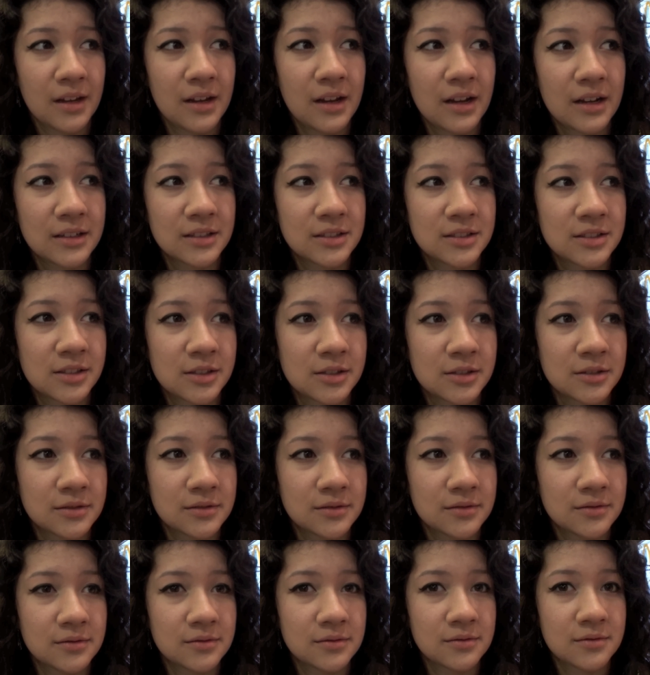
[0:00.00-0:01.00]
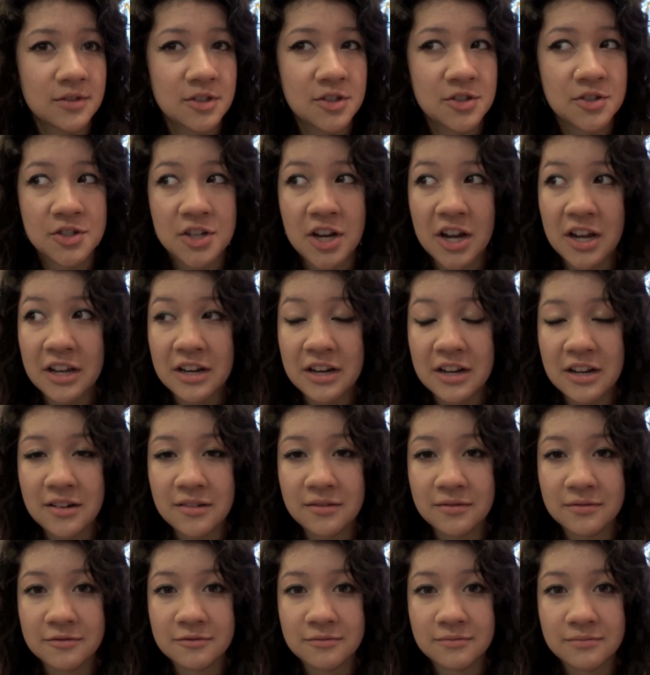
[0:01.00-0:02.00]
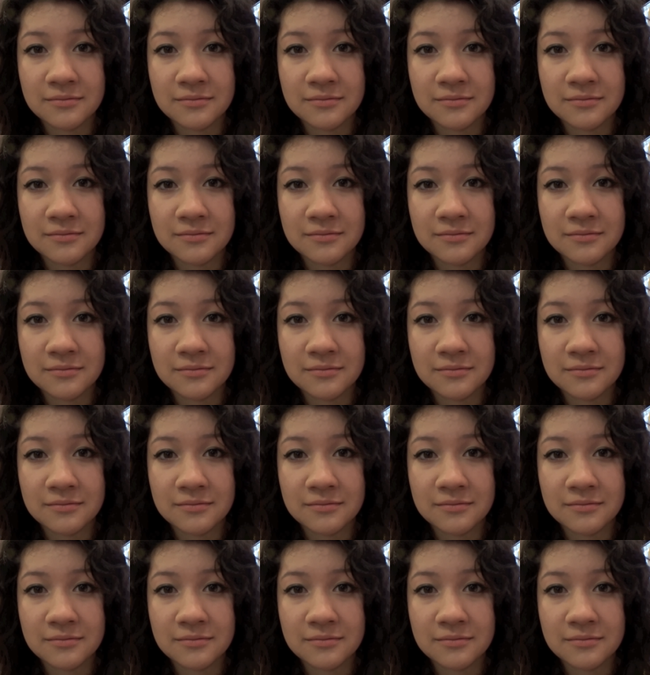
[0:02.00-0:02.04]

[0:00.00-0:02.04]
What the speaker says: Yeah, so just checking in.